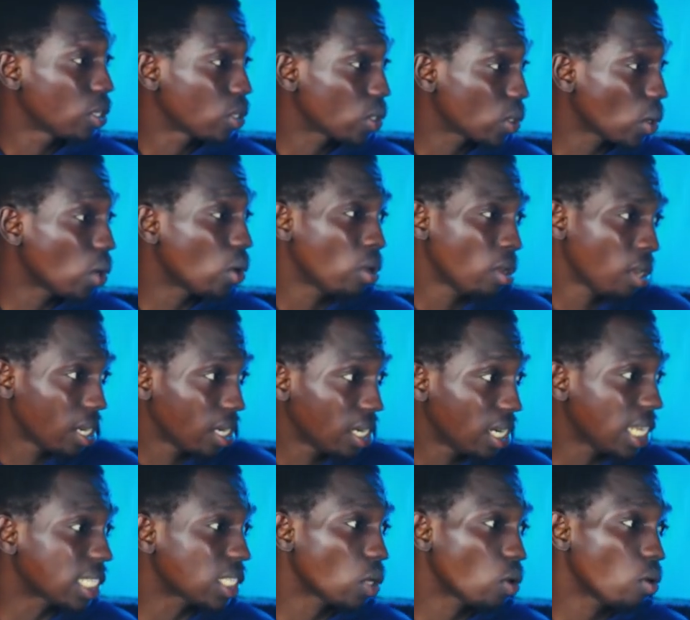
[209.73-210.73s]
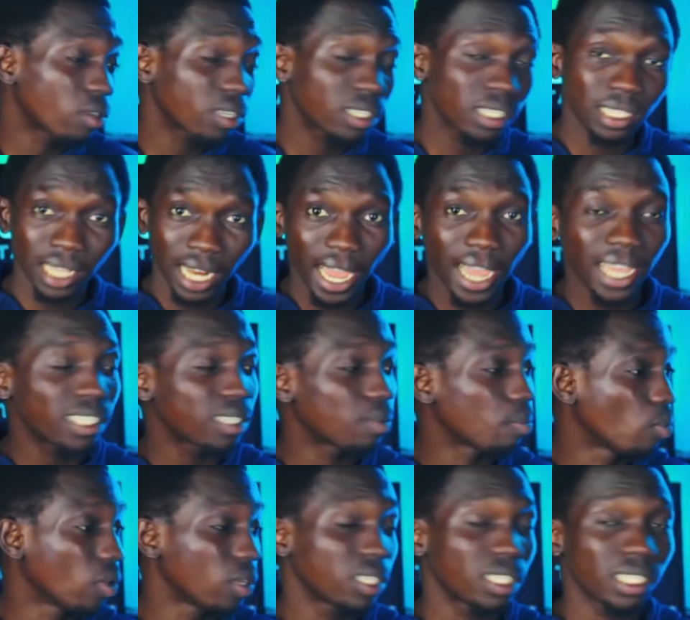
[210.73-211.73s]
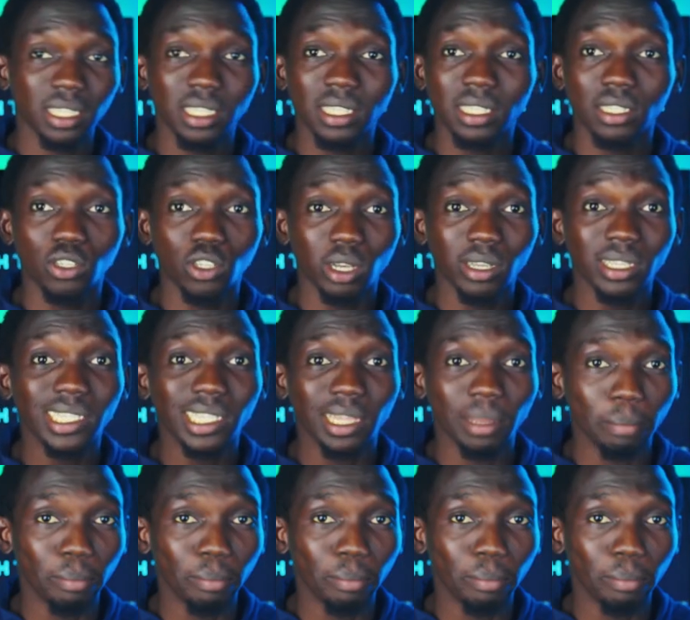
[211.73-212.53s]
So this looks nice, but it's just the